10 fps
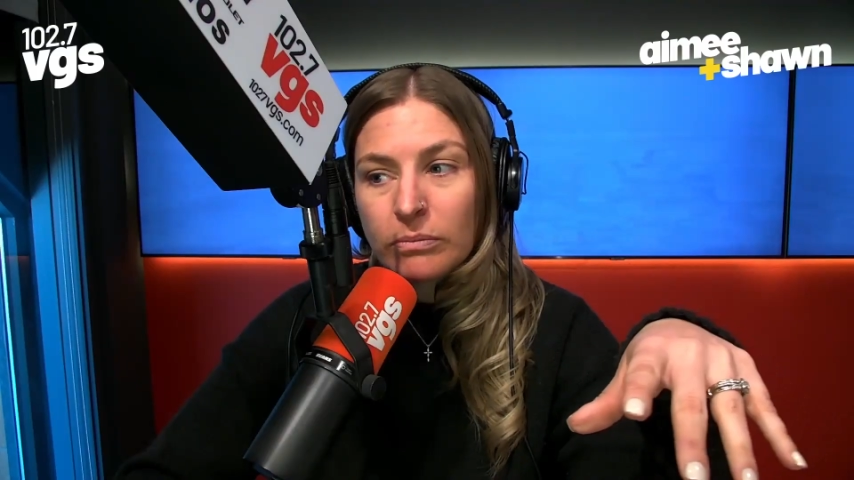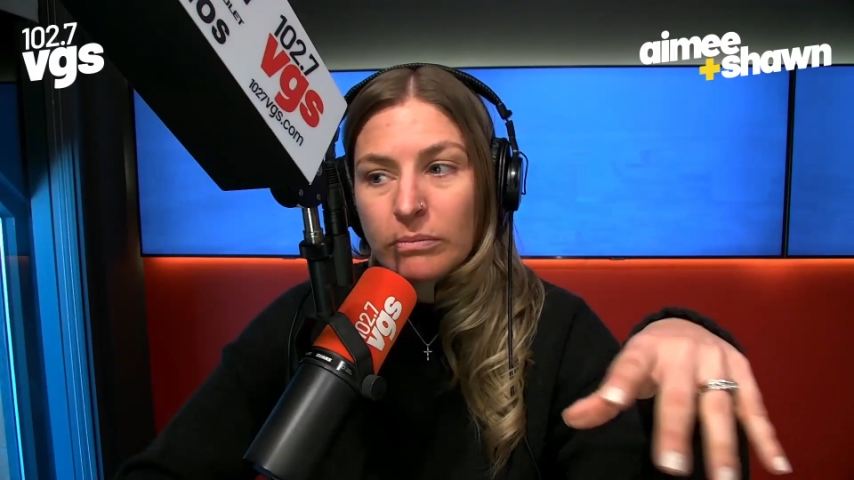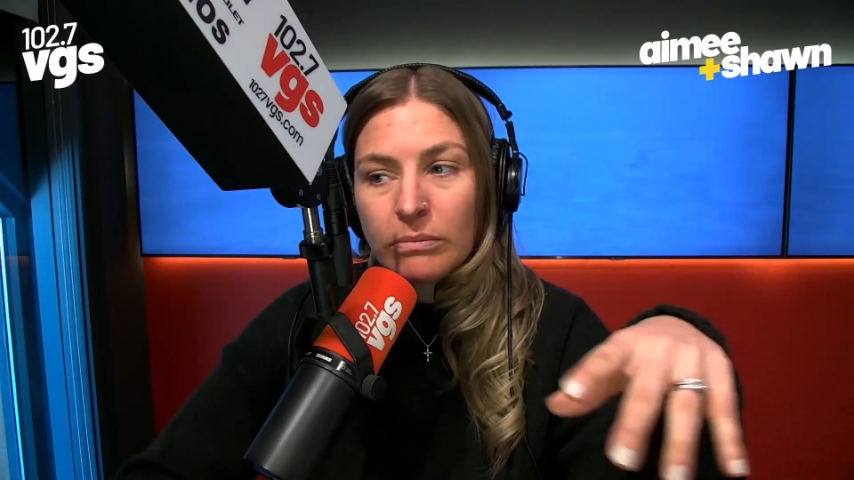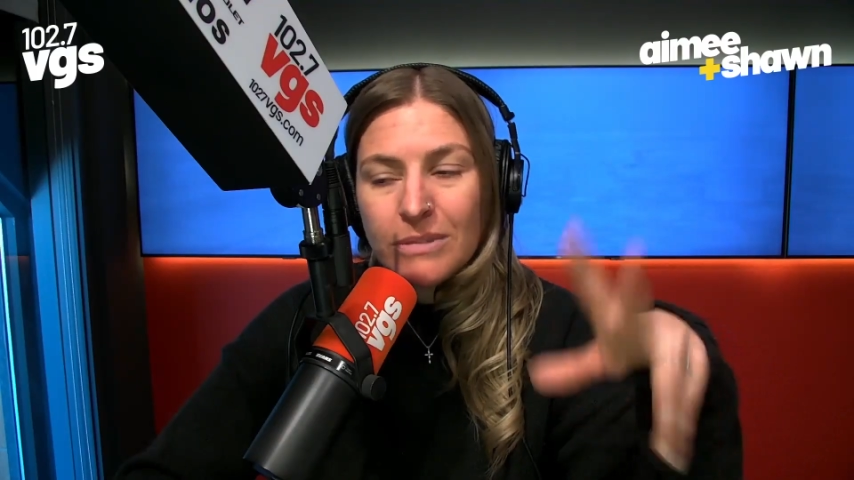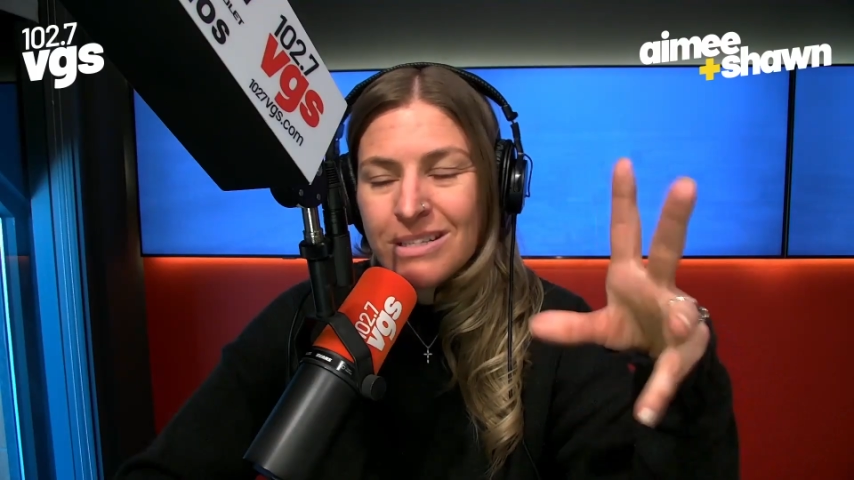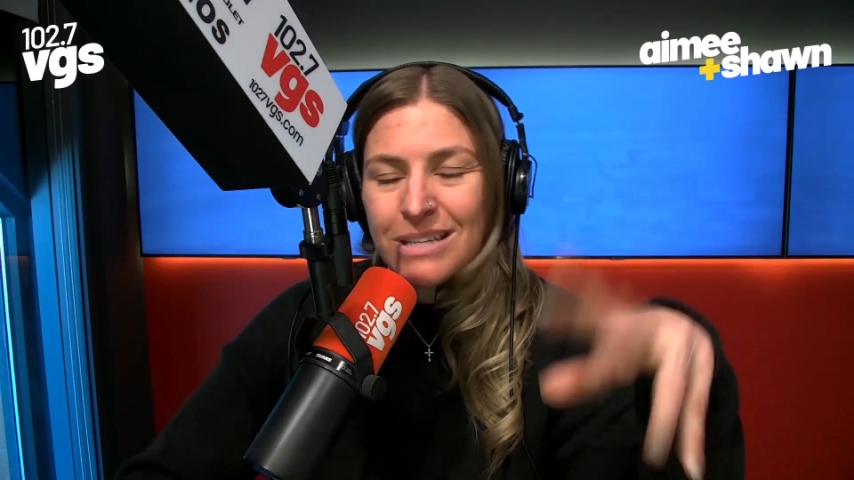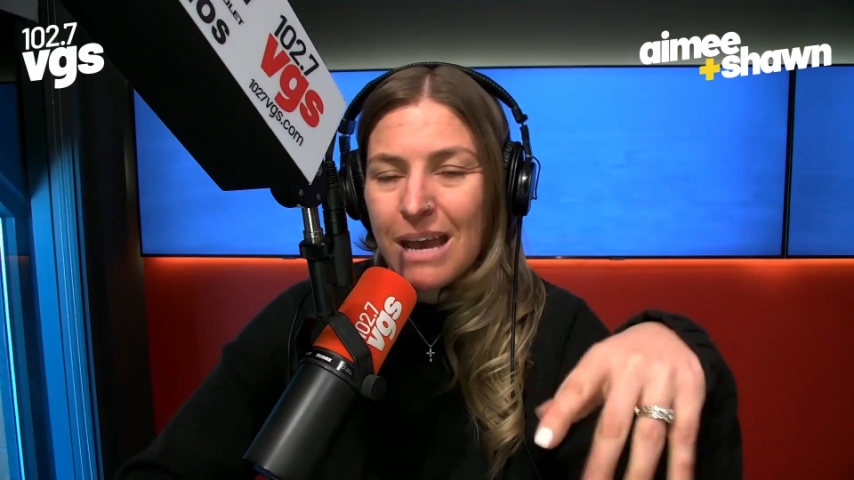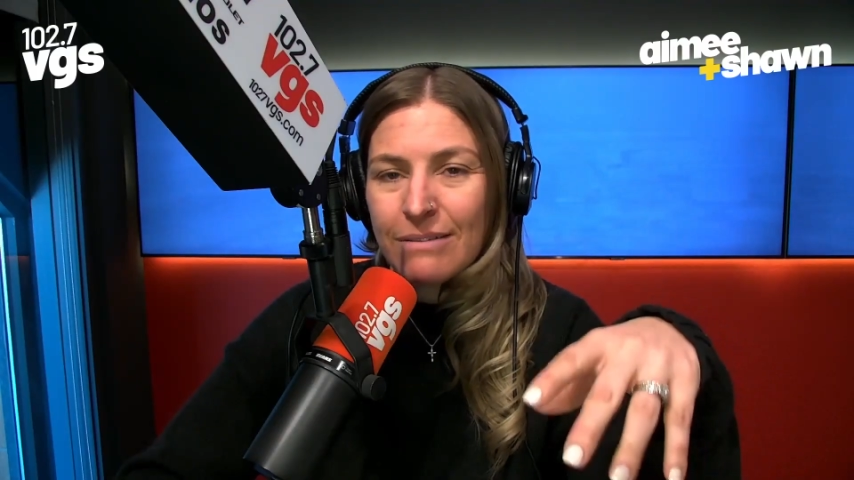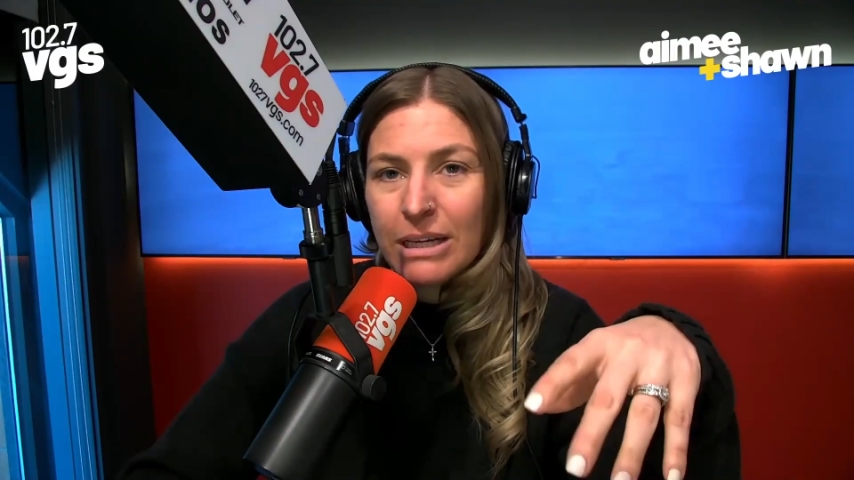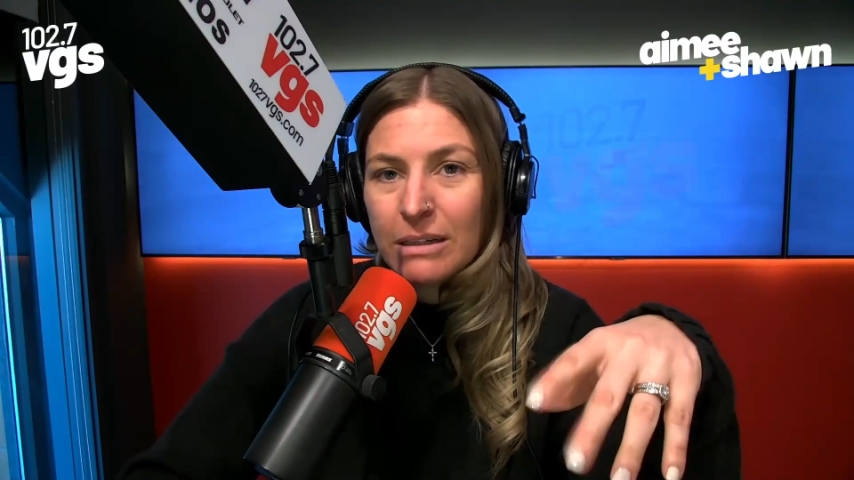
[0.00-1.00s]
Just
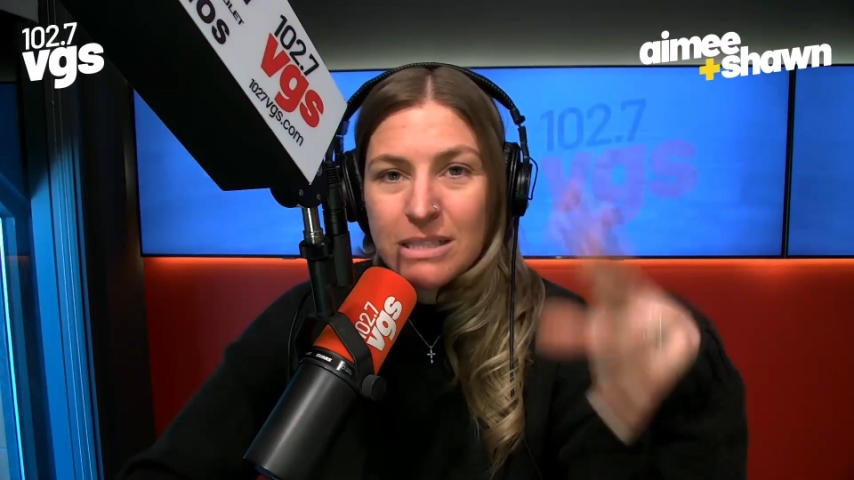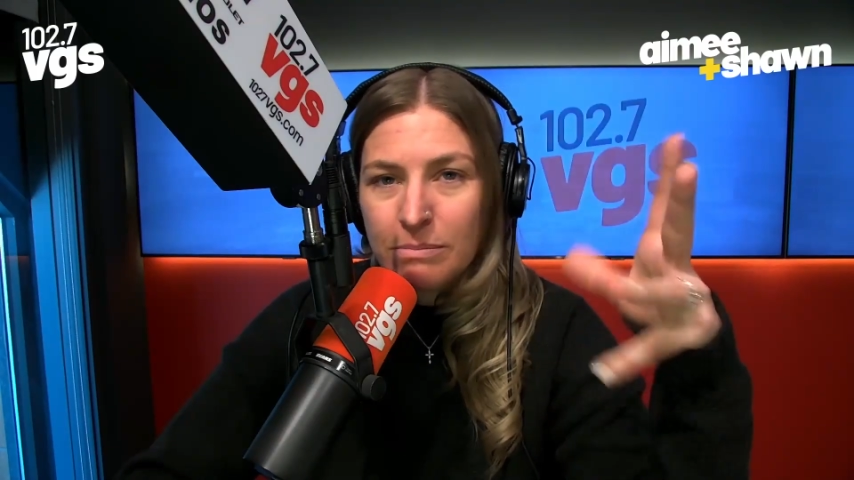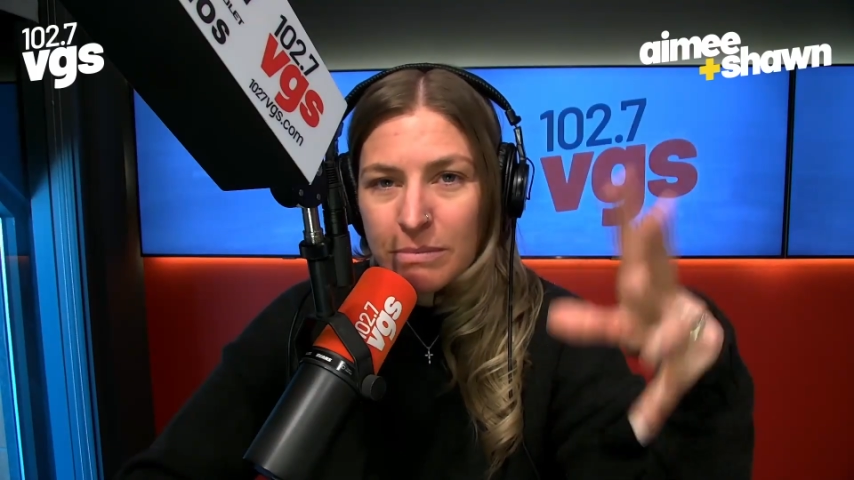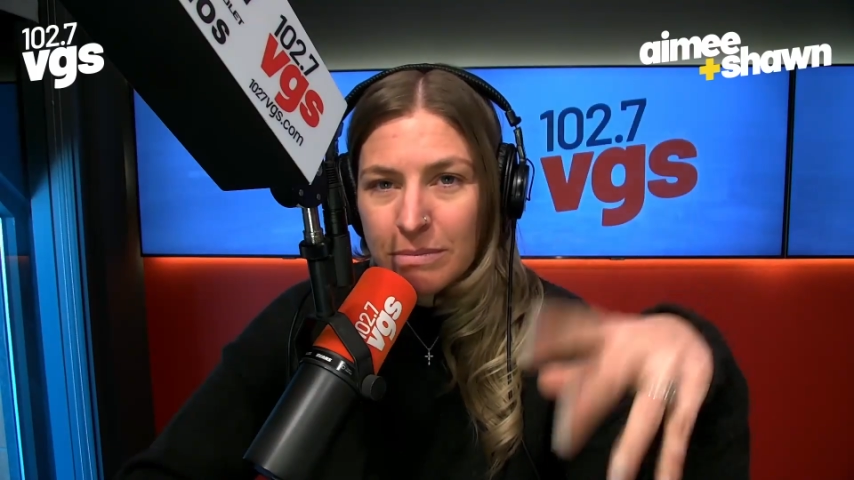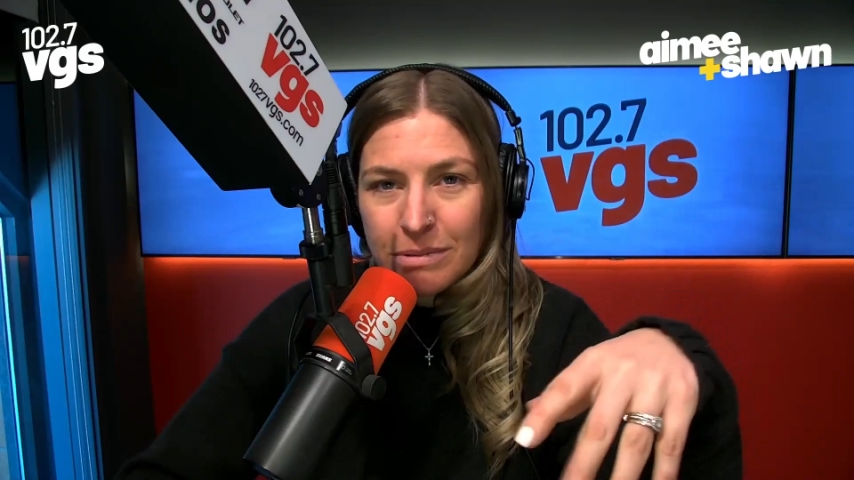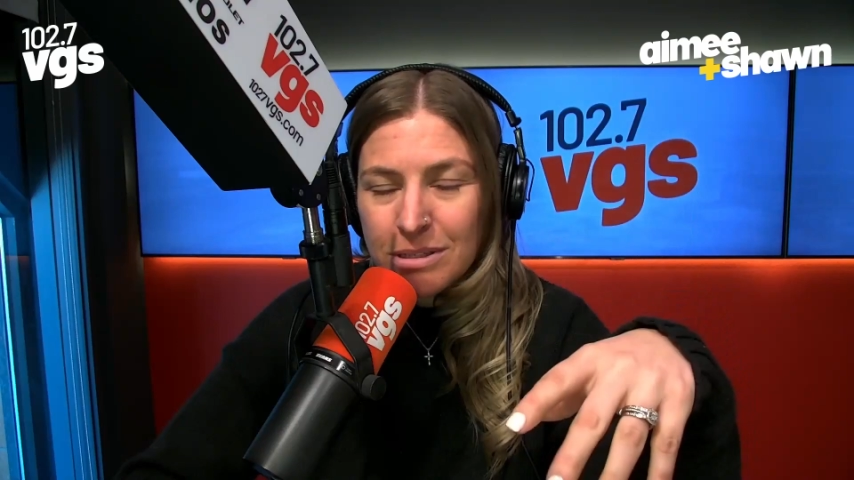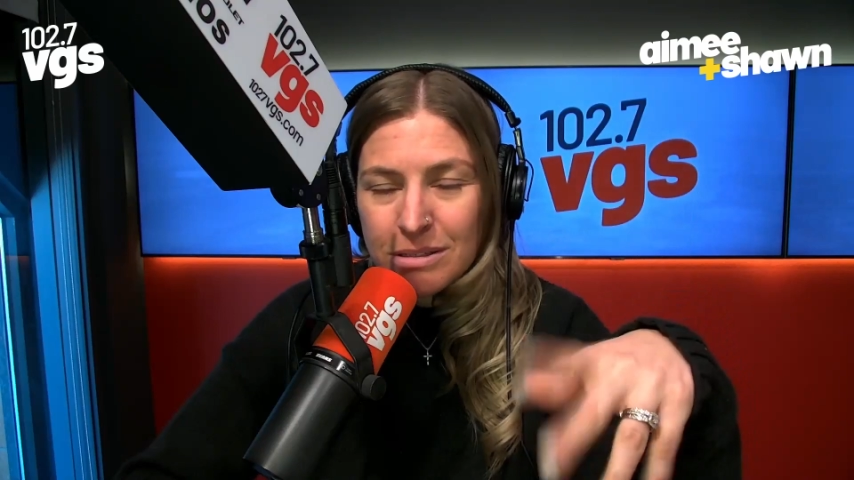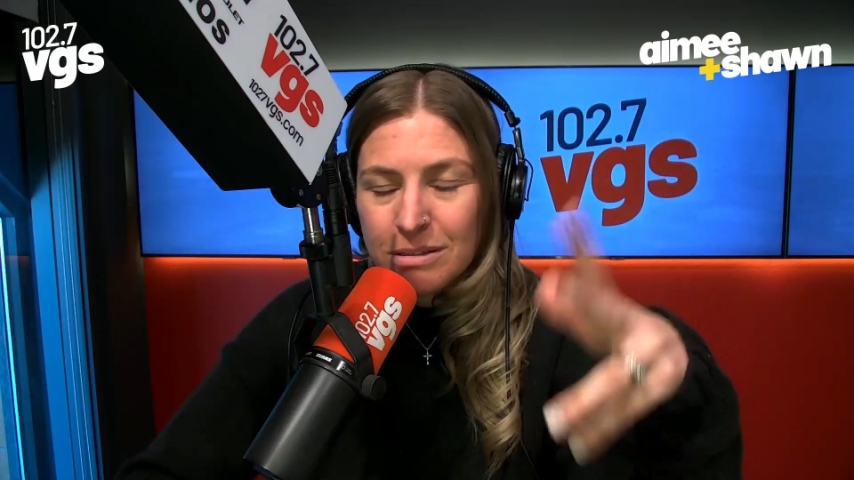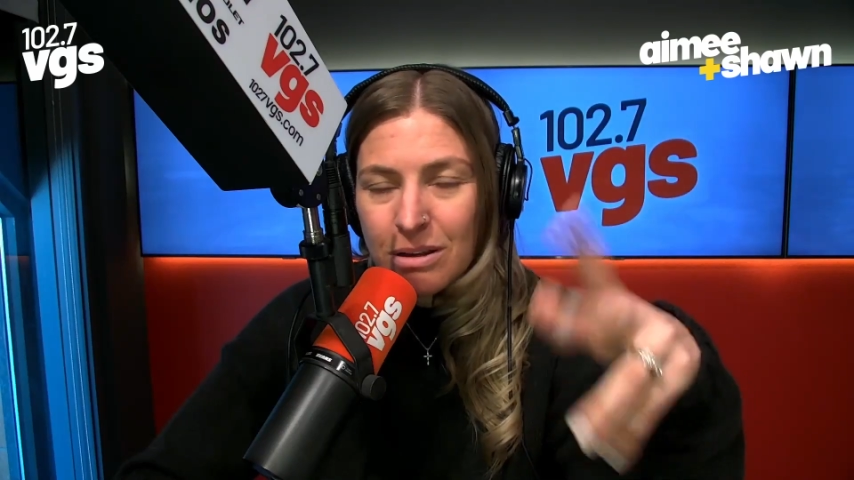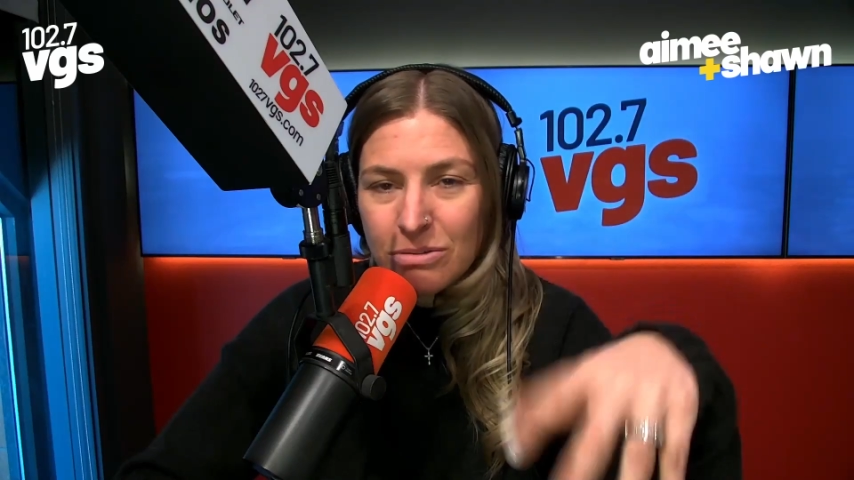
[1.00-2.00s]
have it, because I'm
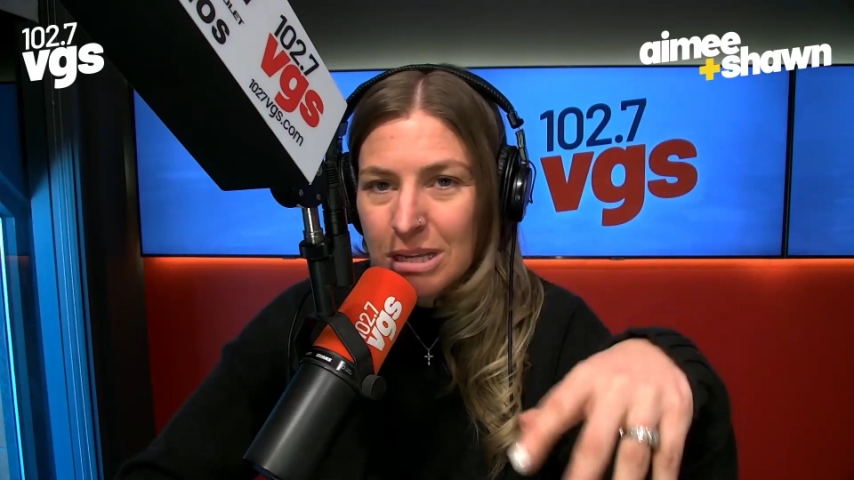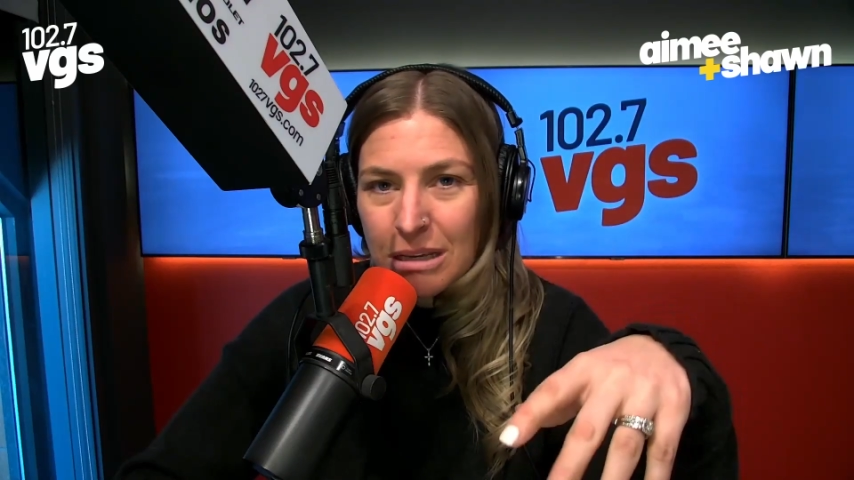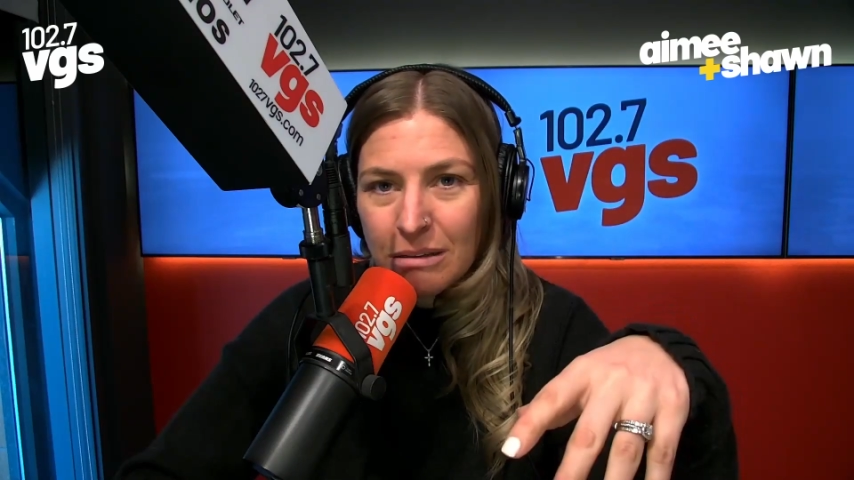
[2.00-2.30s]
just nosy,